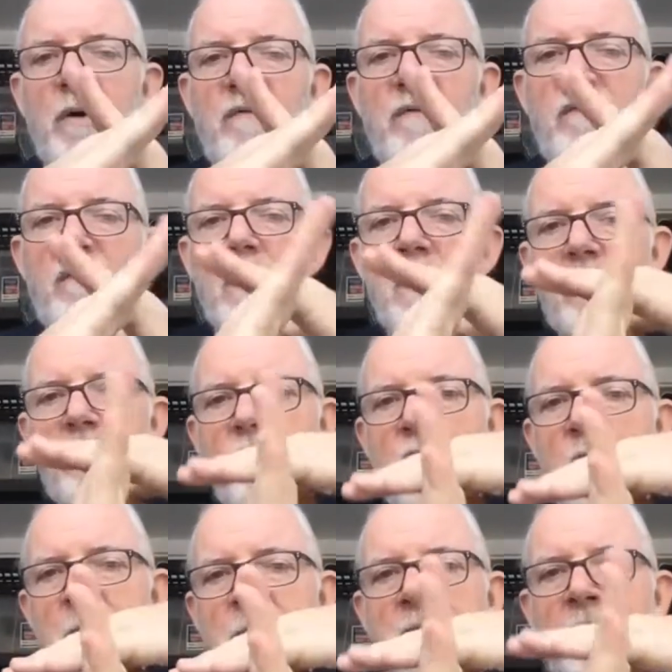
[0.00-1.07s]
of, of
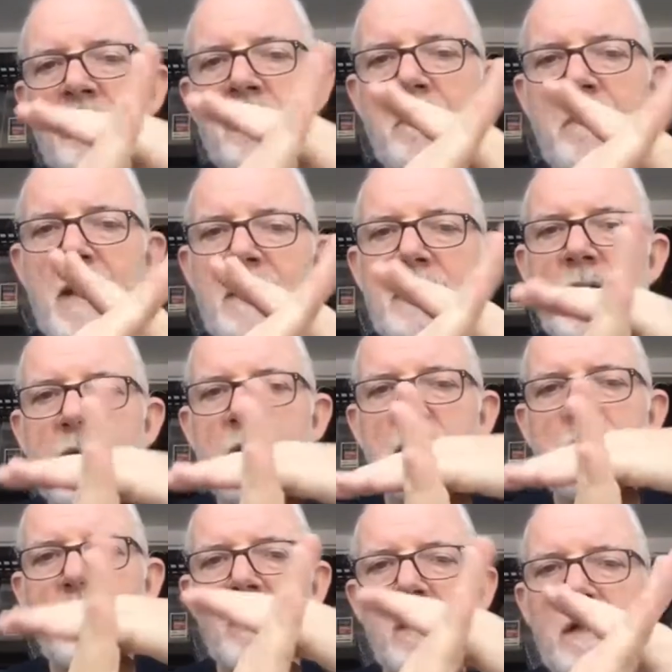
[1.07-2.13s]
the magnetic
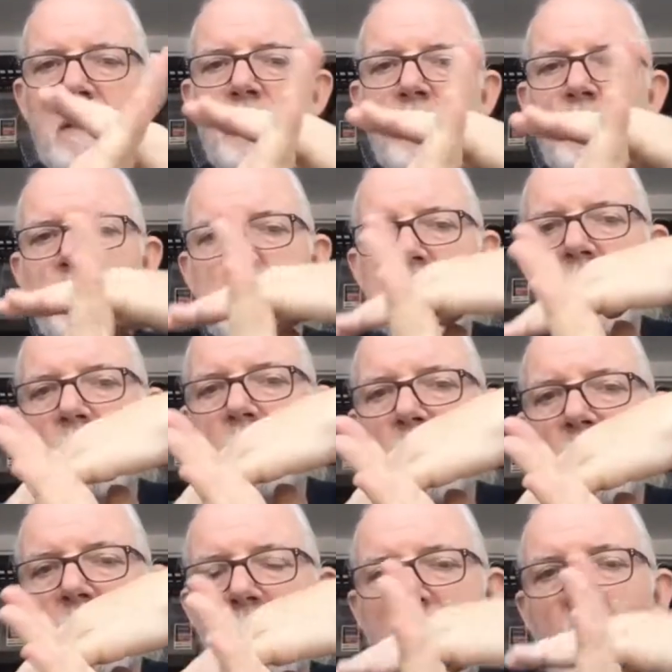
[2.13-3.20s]
to the electrical signal
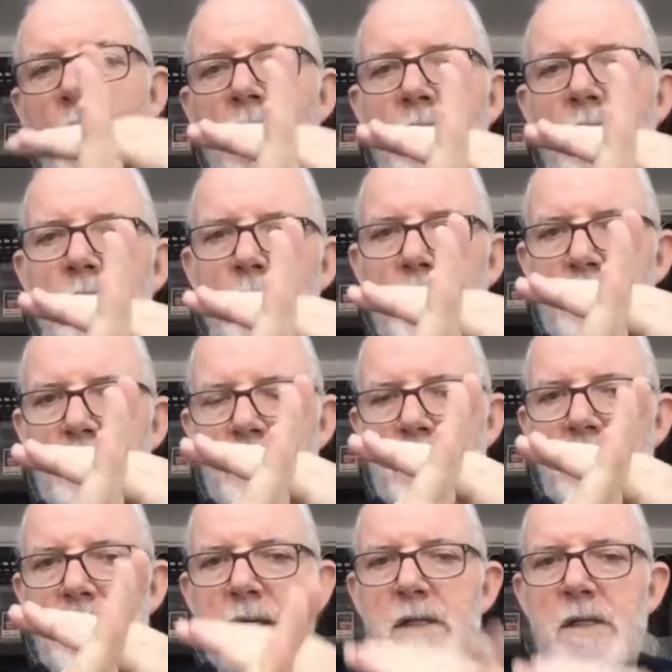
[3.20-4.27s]
is always
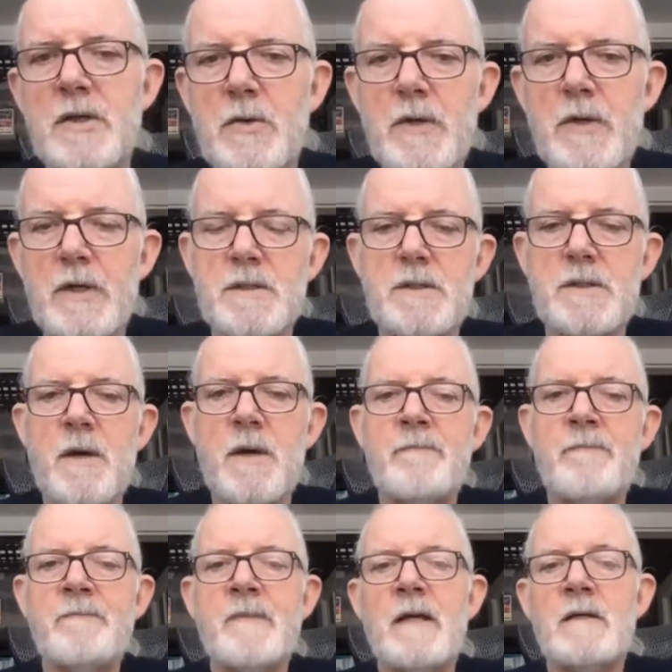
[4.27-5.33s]
90 degrees
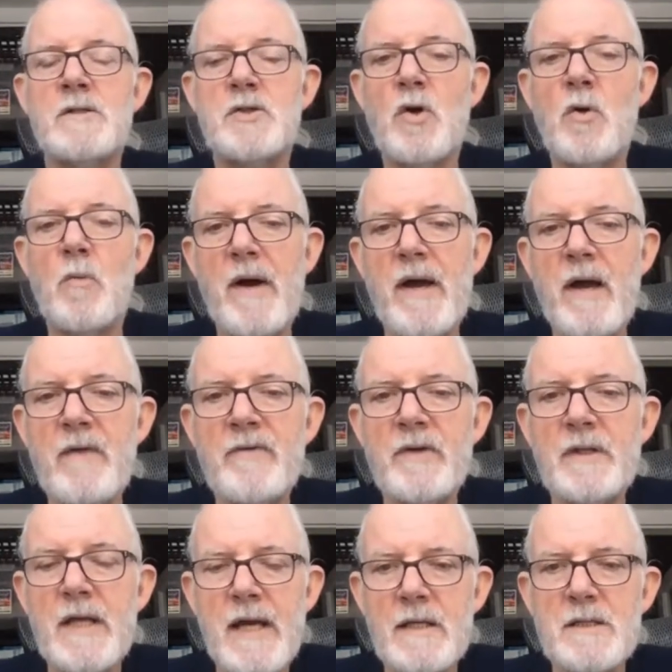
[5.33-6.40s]
so by having
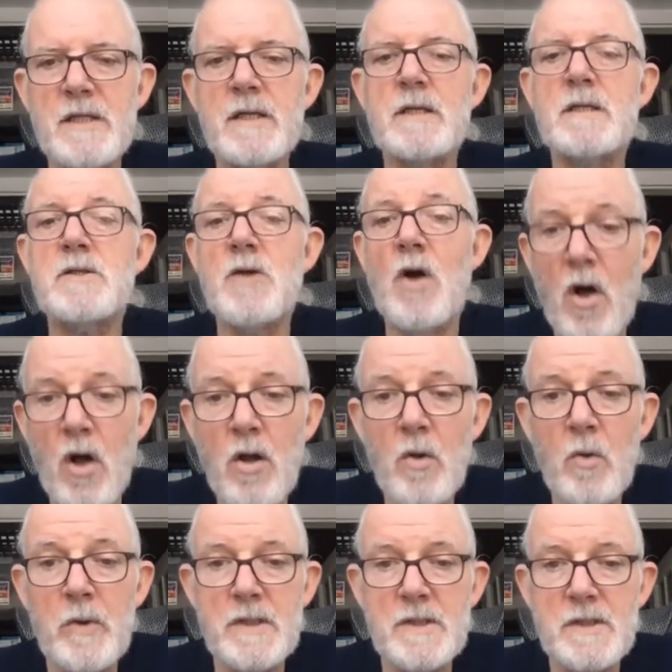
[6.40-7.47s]
the antennas
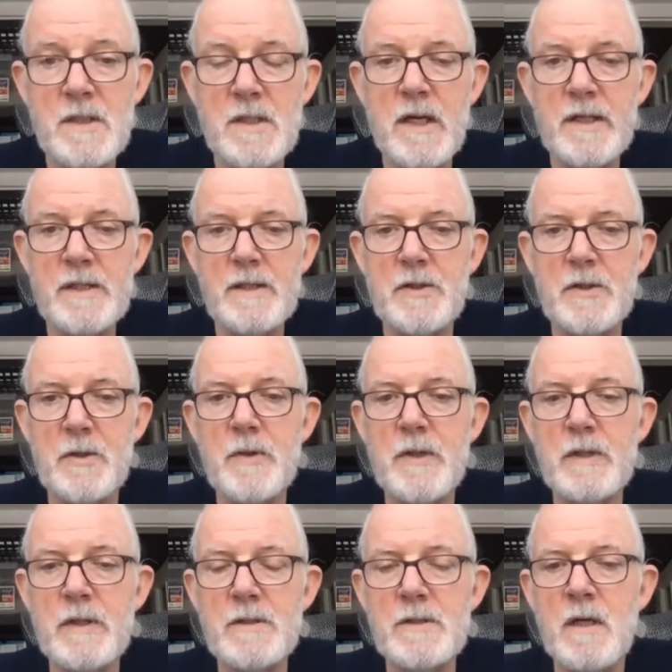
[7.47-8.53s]
always at 90
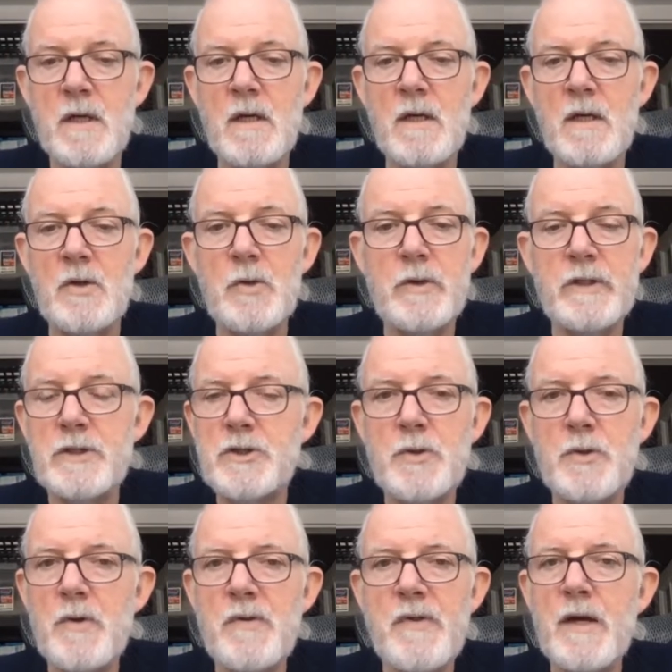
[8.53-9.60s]
degrees you
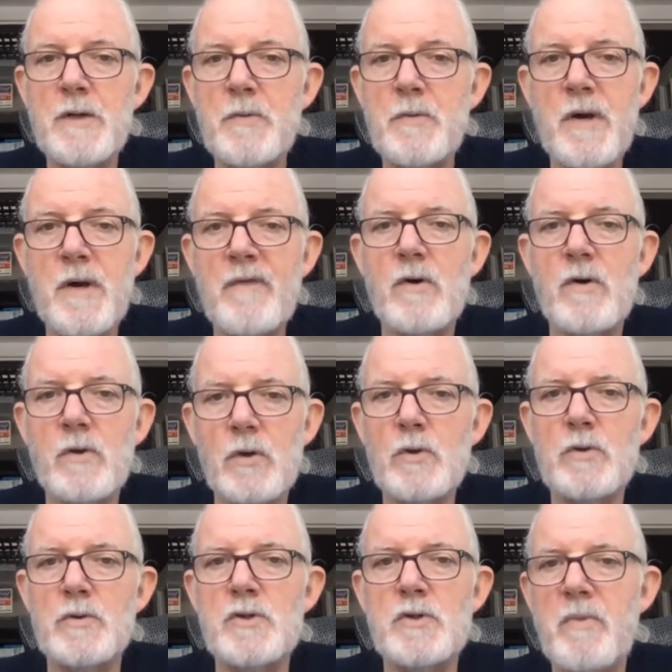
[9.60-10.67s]
ensure that you never
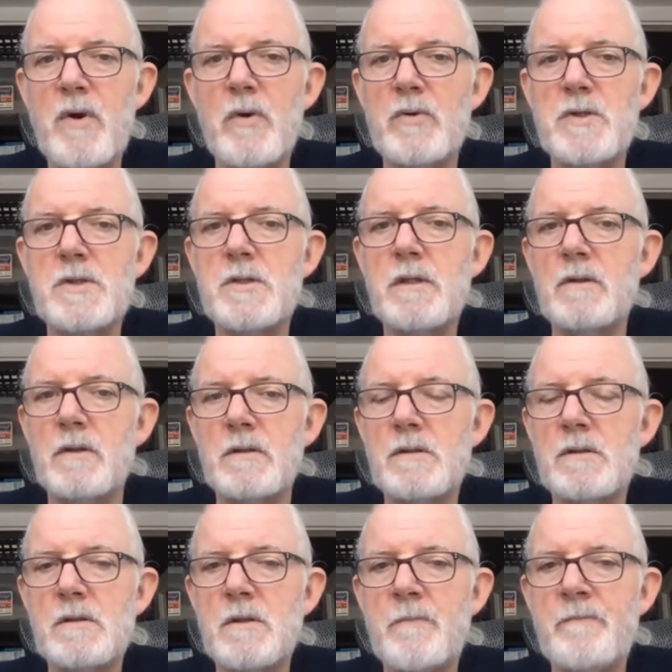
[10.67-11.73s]
lose both
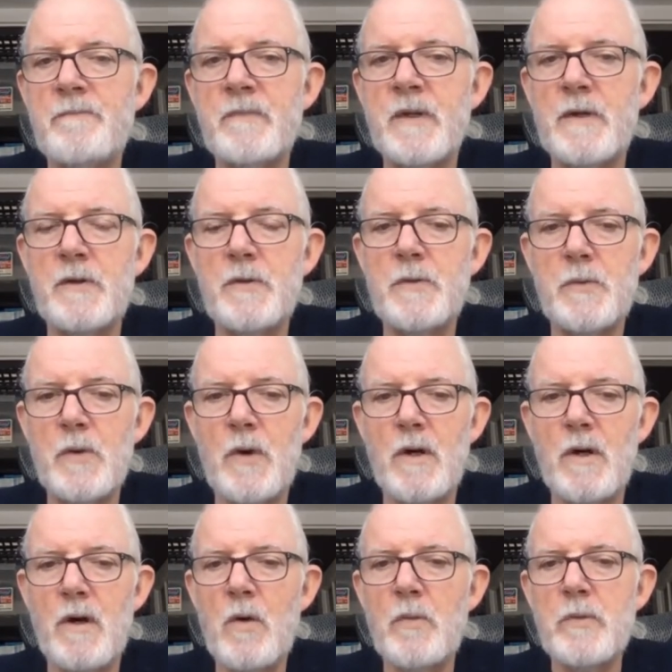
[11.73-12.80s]
signals you
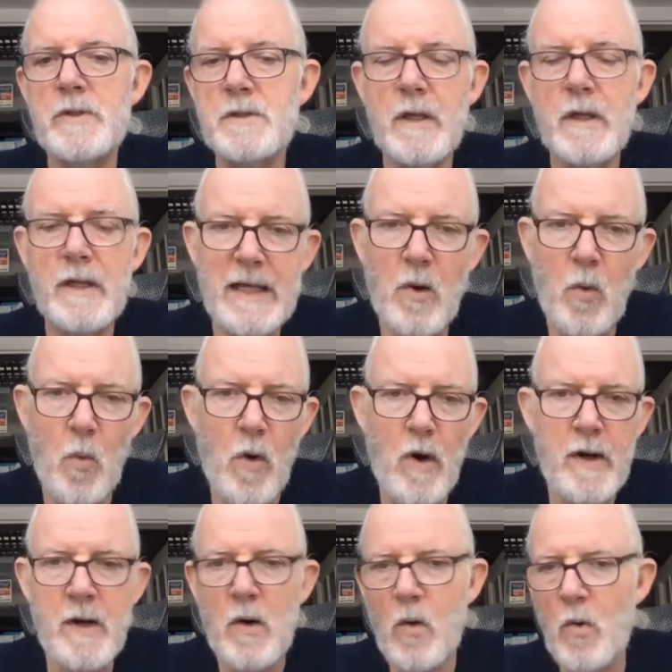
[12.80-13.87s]
are always going to get
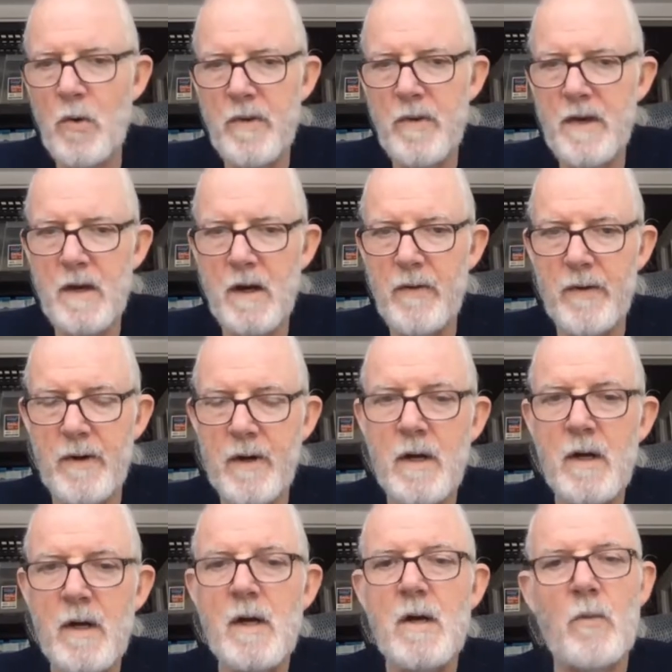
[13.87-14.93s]
one or the other
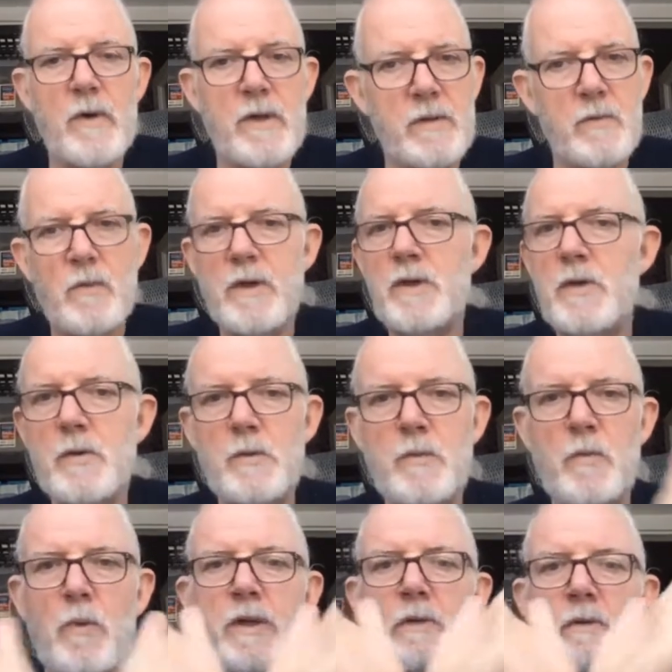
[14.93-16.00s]
when, when you
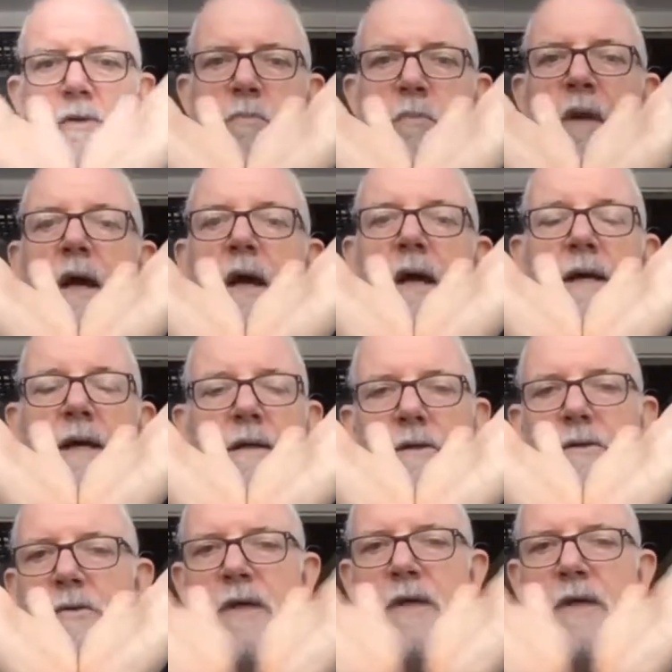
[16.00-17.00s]
when you splay you